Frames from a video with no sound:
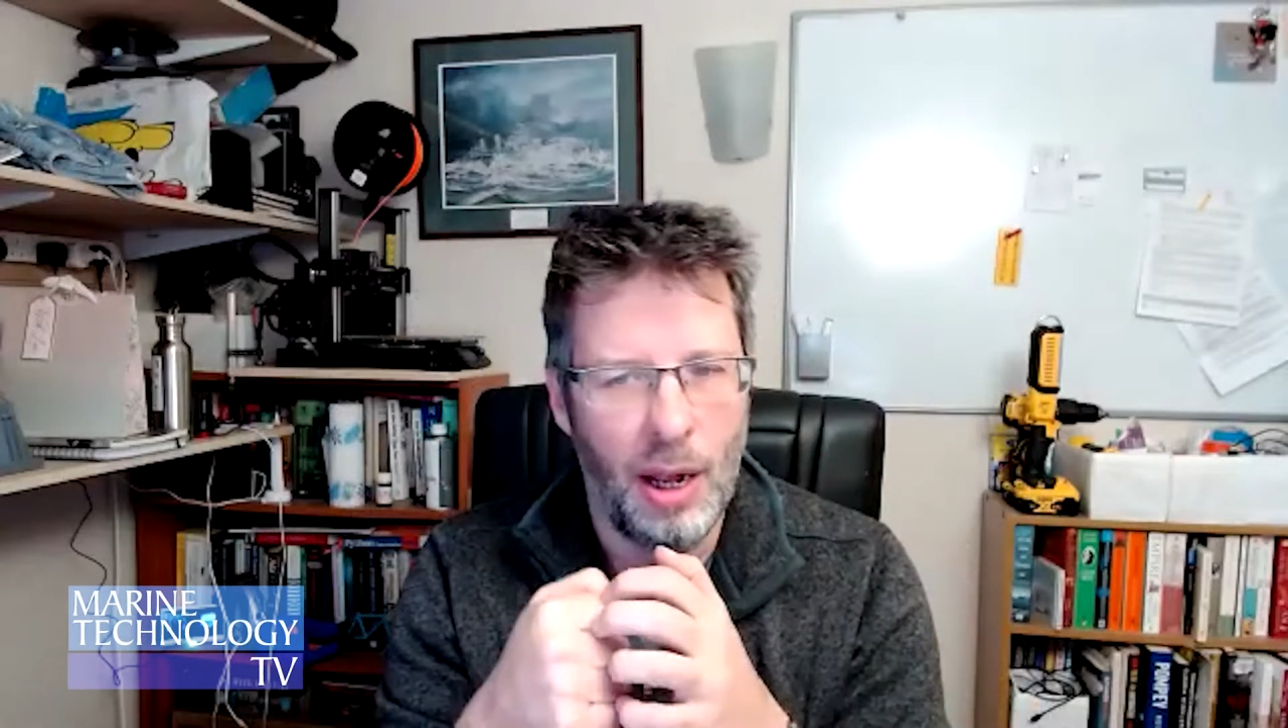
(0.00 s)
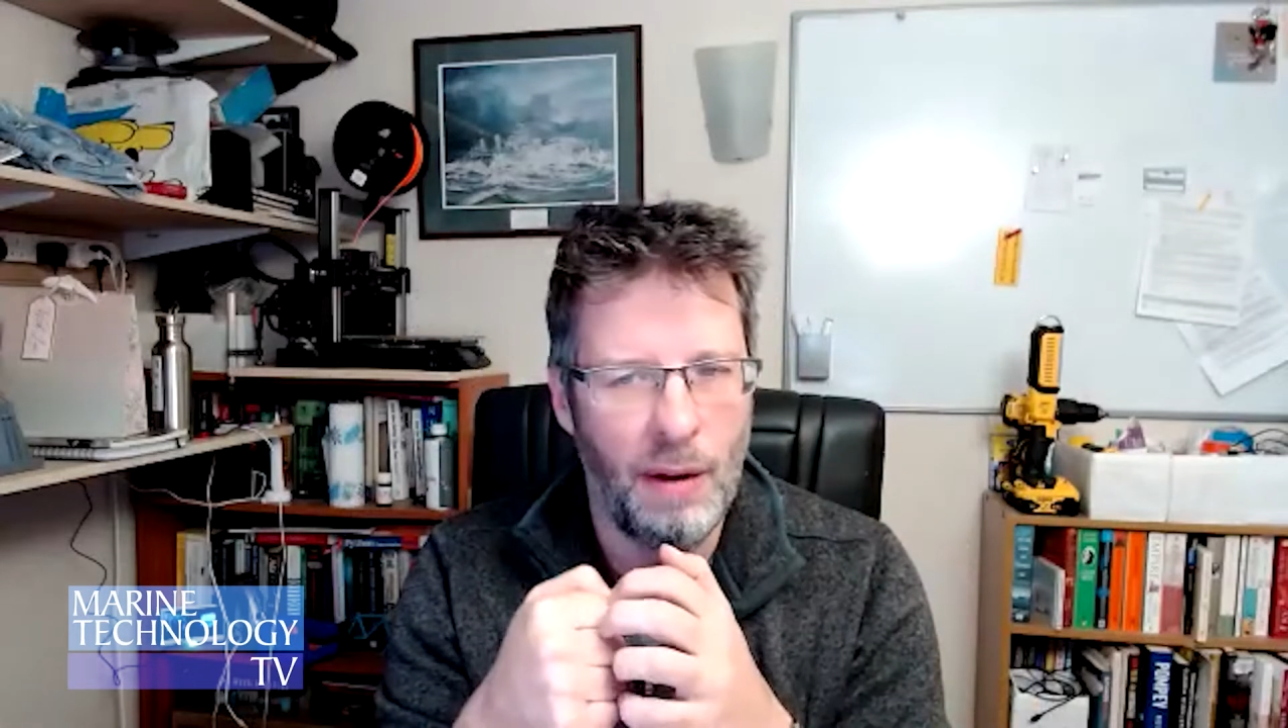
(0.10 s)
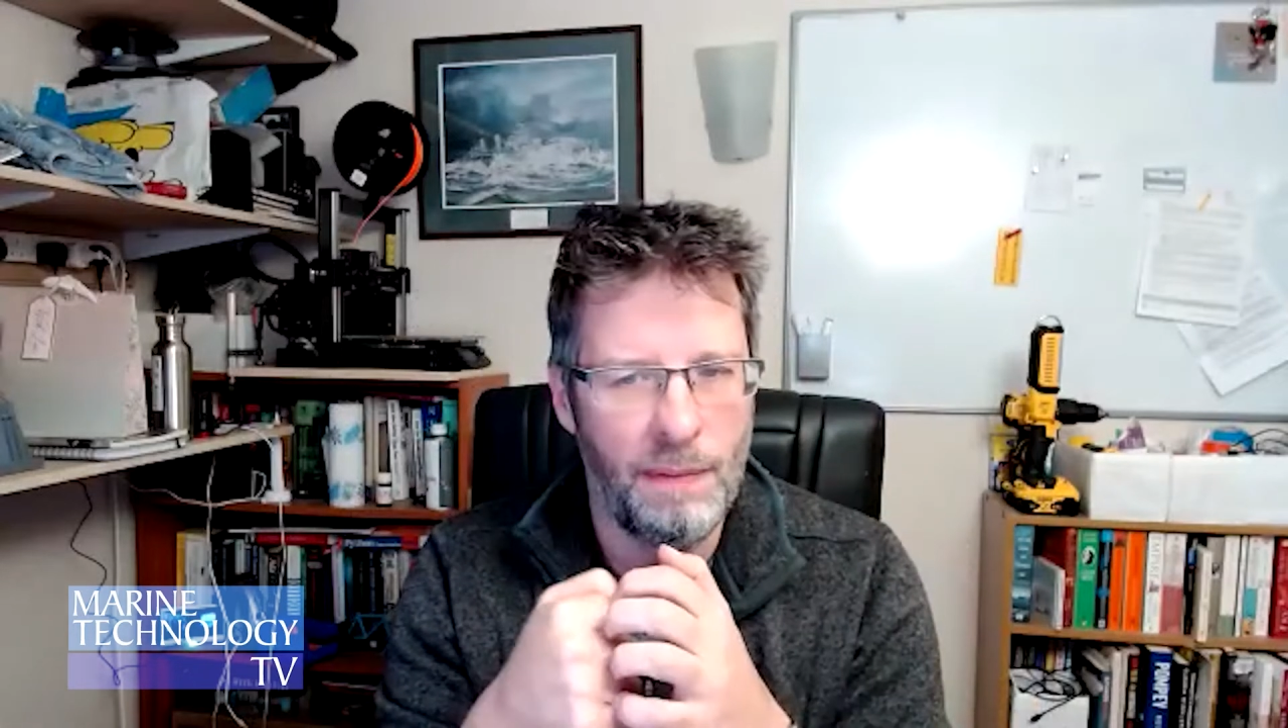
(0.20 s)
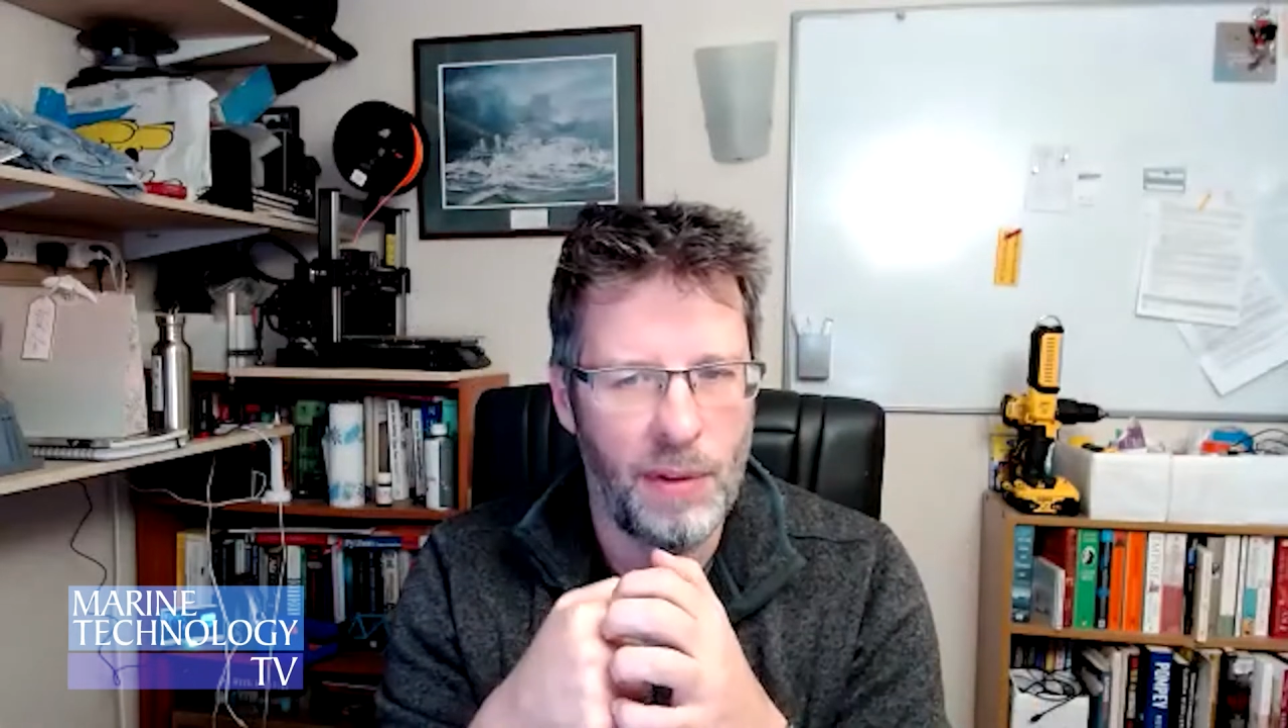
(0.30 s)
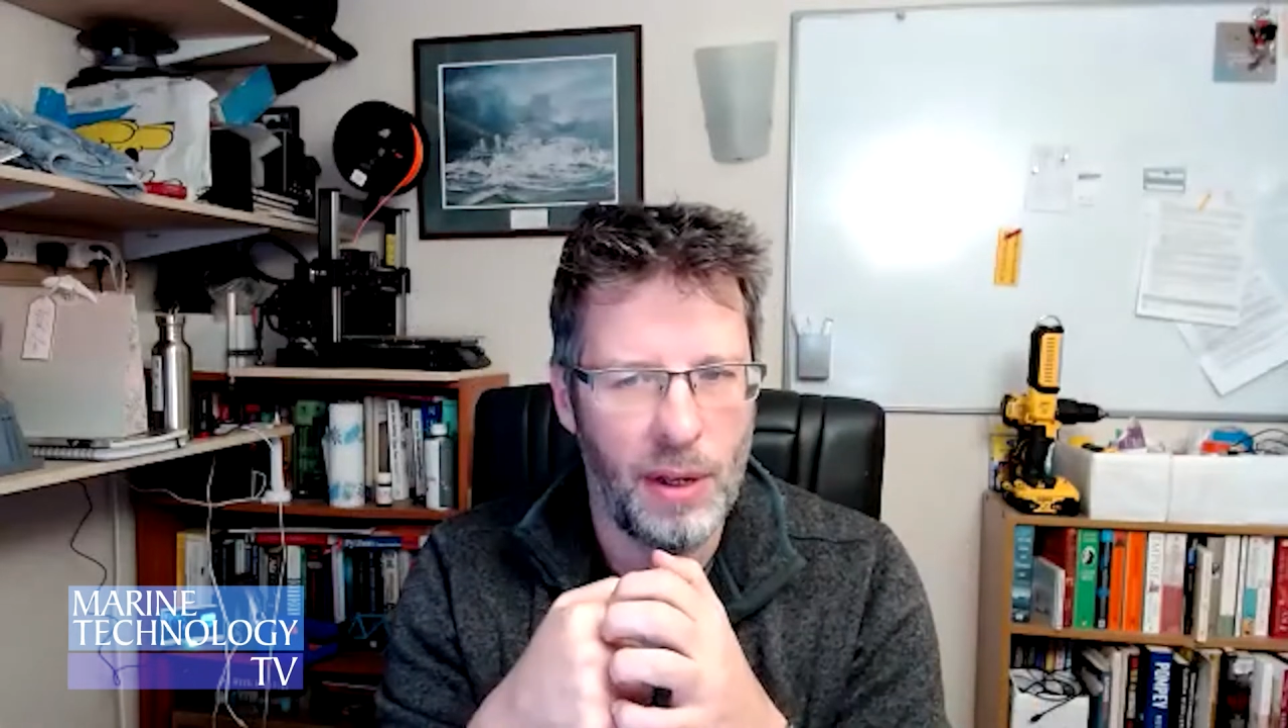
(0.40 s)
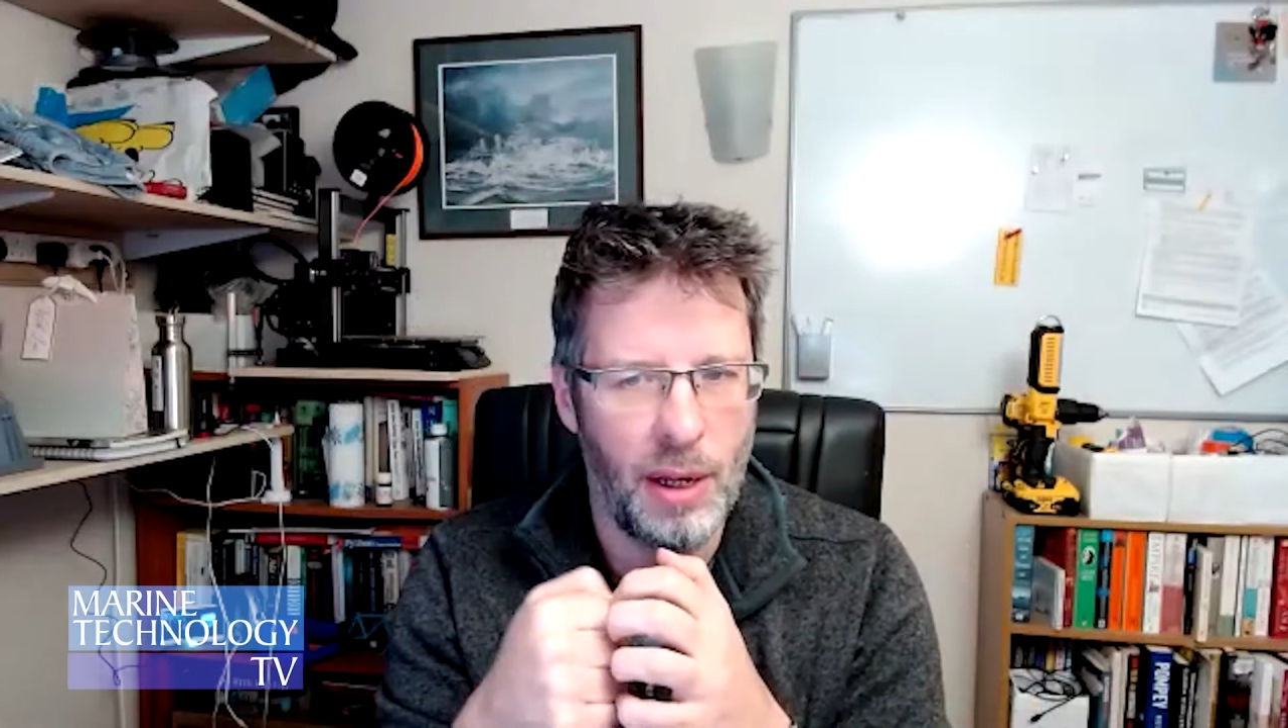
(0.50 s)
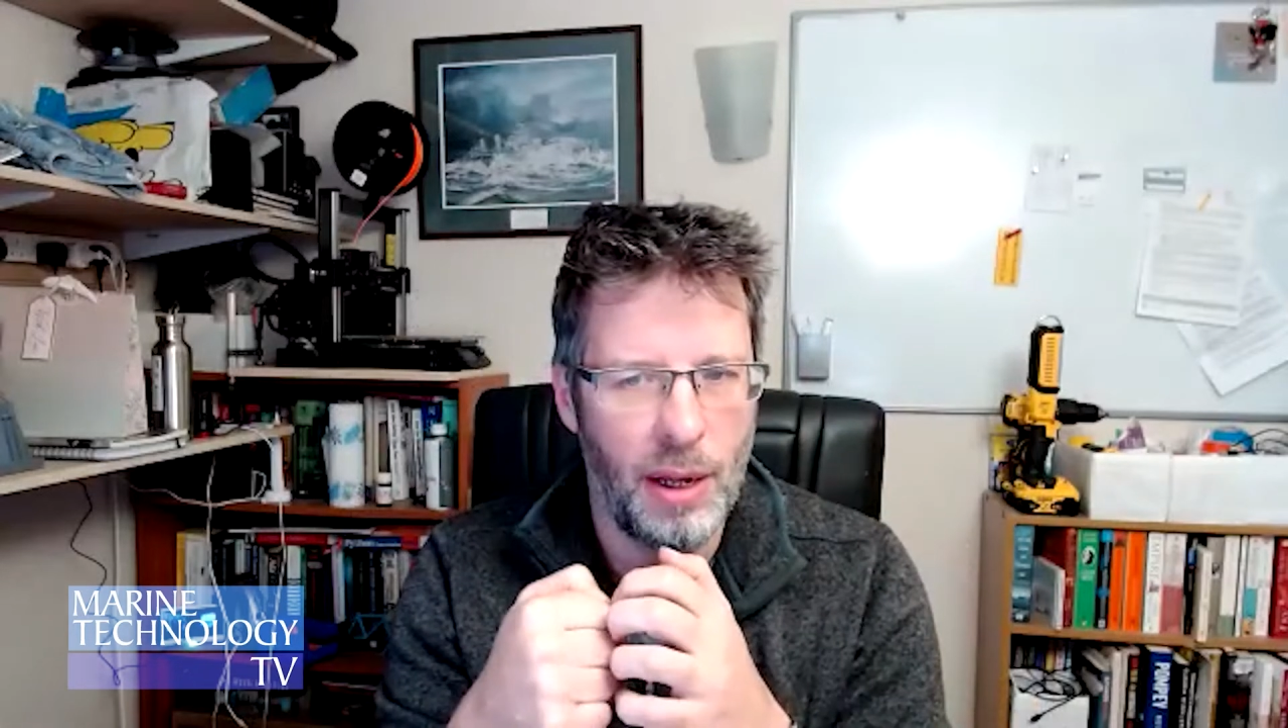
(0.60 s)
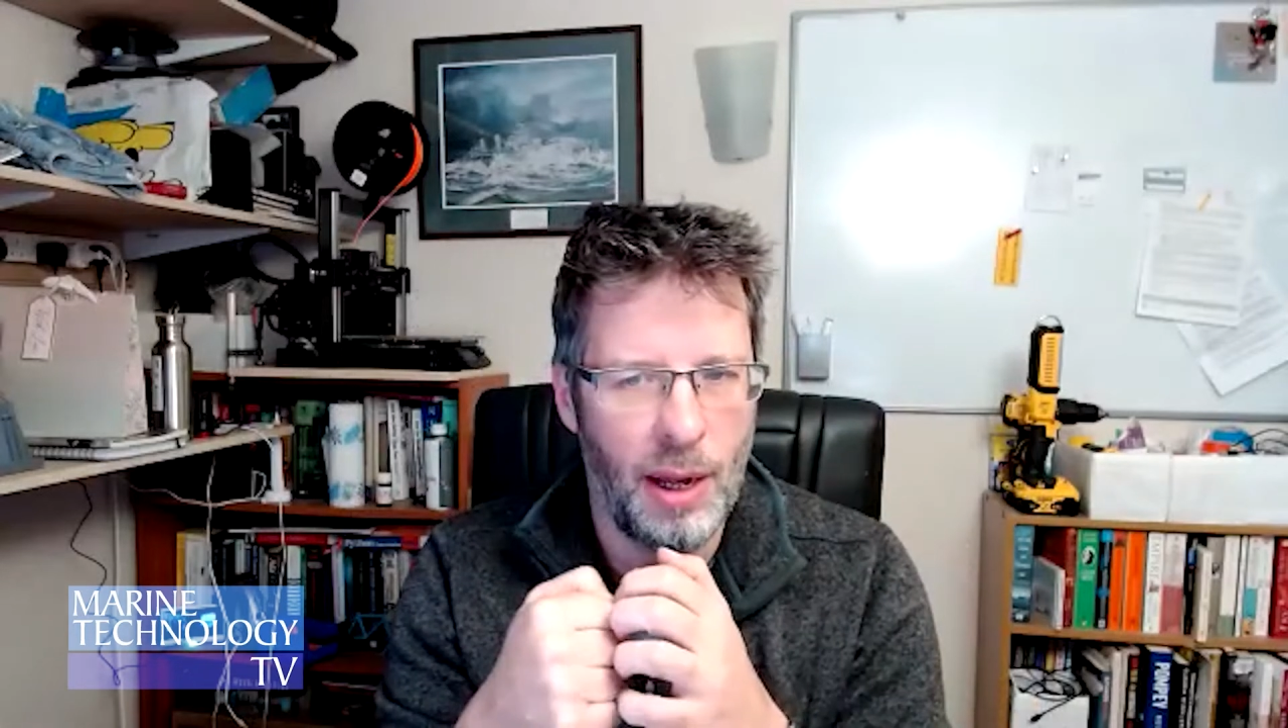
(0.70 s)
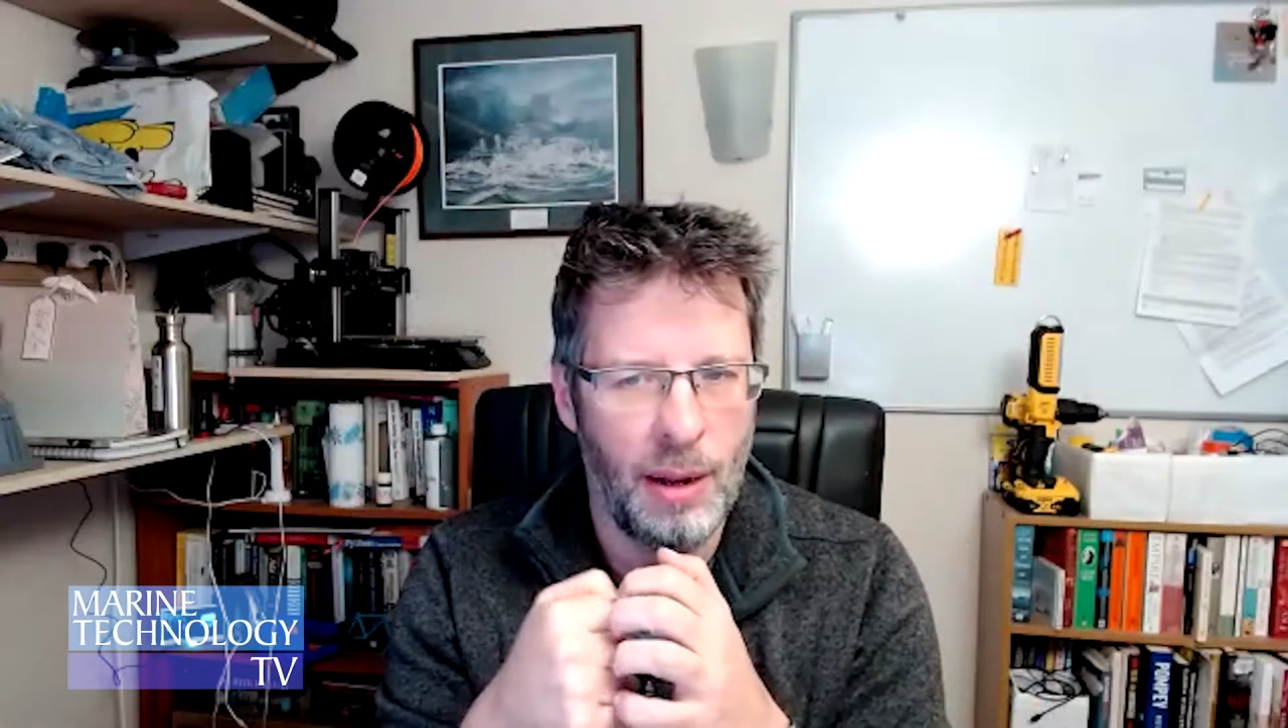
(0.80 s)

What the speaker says: of the